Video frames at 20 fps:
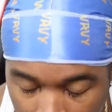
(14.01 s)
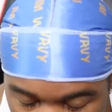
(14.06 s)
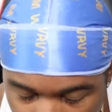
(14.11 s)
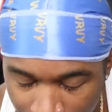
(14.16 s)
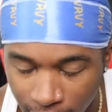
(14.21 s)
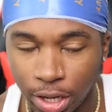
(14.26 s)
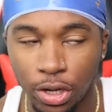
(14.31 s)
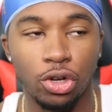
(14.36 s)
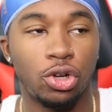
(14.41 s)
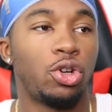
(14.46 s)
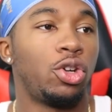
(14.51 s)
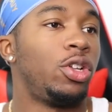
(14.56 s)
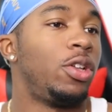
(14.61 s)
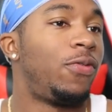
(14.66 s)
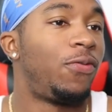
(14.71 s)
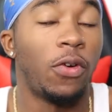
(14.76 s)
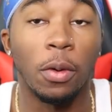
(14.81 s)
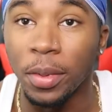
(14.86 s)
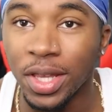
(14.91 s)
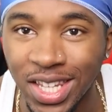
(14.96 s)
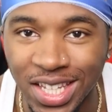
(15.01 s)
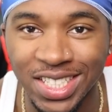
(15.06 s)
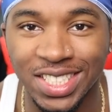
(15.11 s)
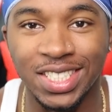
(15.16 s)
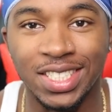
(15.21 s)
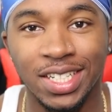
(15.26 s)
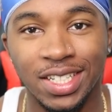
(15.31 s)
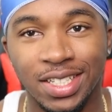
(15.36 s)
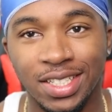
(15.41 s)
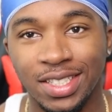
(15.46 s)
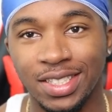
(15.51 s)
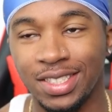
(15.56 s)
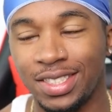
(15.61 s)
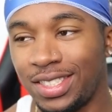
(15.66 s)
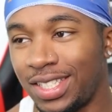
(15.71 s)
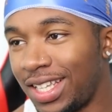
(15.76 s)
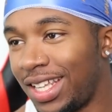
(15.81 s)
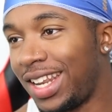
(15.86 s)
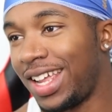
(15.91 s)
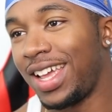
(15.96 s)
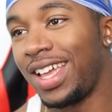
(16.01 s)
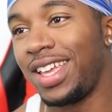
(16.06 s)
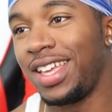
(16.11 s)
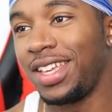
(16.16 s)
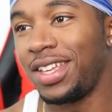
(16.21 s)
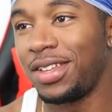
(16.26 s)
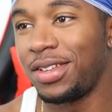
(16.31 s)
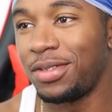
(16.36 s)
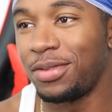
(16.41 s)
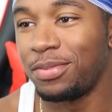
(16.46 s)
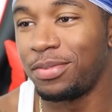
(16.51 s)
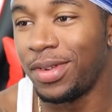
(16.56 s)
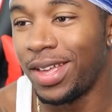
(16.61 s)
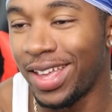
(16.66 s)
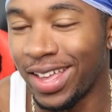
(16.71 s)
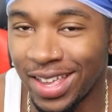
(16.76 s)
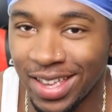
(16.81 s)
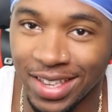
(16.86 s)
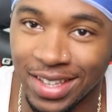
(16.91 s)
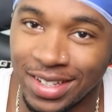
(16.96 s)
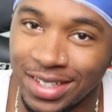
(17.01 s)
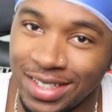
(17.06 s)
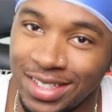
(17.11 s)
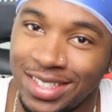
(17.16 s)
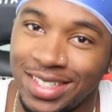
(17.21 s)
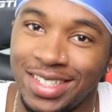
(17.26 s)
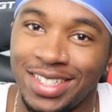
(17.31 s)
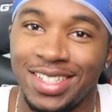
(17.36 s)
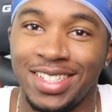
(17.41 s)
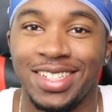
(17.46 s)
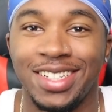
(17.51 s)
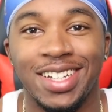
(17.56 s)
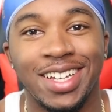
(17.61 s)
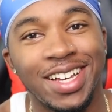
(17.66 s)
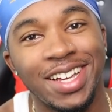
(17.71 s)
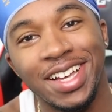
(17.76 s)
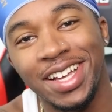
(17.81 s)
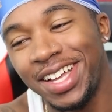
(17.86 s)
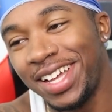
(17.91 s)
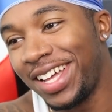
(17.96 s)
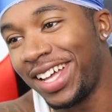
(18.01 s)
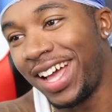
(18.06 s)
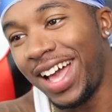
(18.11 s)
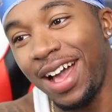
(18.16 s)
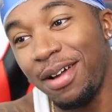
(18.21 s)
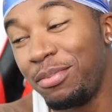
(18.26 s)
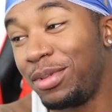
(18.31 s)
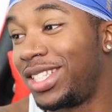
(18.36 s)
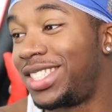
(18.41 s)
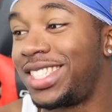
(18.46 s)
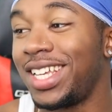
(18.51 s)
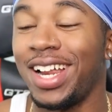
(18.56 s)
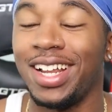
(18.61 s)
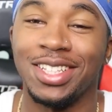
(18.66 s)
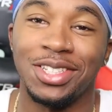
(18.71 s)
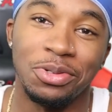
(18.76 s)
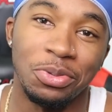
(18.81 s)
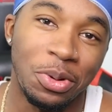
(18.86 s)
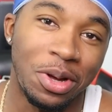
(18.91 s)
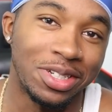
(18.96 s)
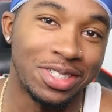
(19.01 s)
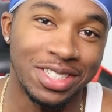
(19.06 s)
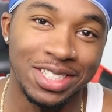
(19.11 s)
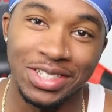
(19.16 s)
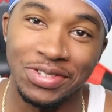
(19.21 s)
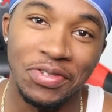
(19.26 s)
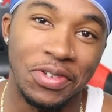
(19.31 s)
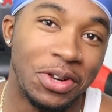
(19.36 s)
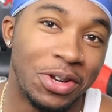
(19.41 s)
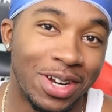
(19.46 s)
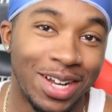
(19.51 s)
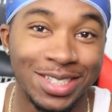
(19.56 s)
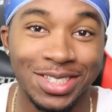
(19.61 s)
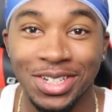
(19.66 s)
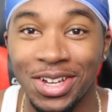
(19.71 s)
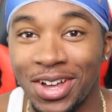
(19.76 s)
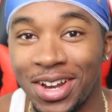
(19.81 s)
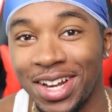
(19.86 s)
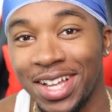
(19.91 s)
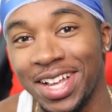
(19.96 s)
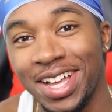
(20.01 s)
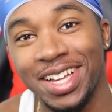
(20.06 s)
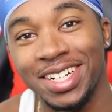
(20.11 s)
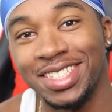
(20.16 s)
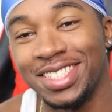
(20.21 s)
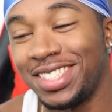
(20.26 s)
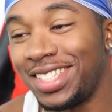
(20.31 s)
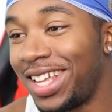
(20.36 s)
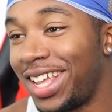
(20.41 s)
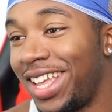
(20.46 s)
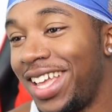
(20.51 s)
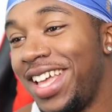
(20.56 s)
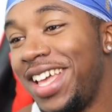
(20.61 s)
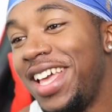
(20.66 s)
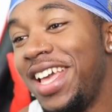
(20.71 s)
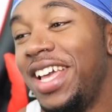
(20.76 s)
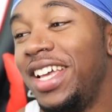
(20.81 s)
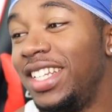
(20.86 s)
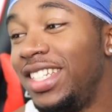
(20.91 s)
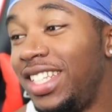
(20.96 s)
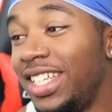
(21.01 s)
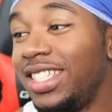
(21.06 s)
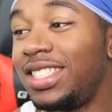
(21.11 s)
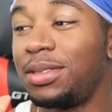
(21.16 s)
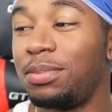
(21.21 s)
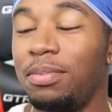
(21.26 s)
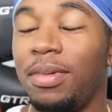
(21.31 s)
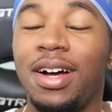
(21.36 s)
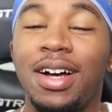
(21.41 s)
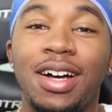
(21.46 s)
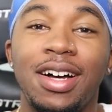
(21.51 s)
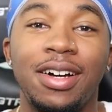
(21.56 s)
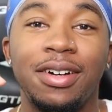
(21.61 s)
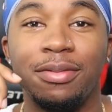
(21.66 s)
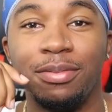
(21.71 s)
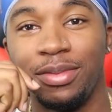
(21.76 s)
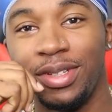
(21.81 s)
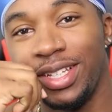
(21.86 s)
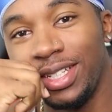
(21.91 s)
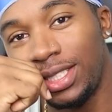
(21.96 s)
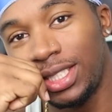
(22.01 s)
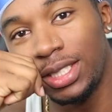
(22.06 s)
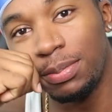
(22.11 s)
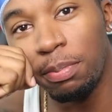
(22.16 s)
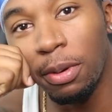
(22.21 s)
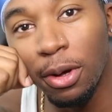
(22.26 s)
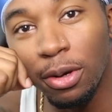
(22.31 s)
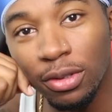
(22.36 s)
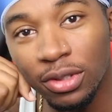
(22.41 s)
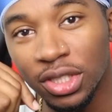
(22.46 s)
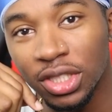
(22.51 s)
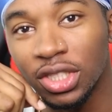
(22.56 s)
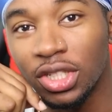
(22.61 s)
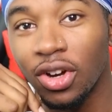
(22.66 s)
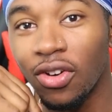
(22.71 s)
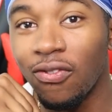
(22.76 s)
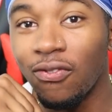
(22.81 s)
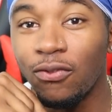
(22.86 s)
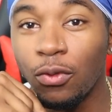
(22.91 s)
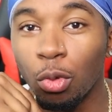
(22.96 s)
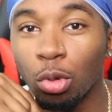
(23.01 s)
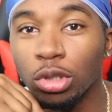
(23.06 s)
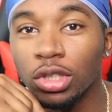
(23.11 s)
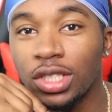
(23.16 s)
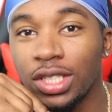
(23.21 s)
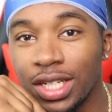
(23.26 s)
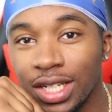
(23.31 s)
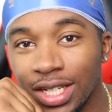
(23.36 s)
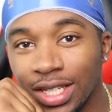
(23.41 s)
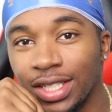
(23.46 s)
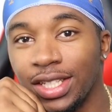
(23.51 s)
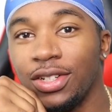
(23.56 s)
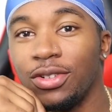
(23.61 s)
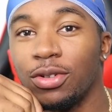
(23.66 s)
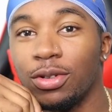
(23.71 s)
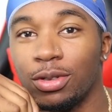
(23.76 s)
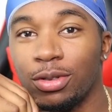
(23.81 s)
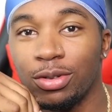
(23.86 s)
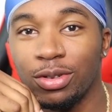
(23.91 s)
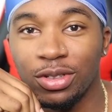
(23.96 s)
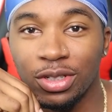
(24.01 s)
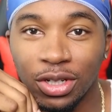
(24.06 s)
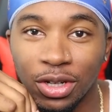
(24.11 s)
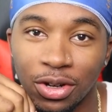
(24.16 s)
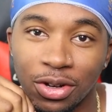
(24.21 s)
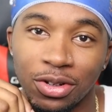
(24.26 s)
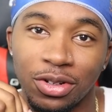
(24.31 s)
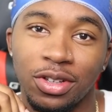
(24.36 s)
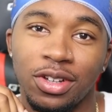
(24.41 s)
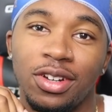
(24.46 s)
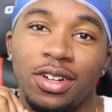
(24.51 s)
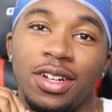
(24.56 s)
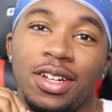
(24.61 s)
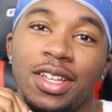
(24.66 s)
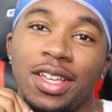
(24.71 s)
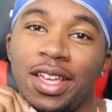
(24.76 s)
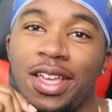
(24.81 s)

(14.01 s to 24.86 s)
banger. You feel me? Listen, today, man, I'm excited to watch this video. That's all I gotta say. This mom exposes her 14 year old daughter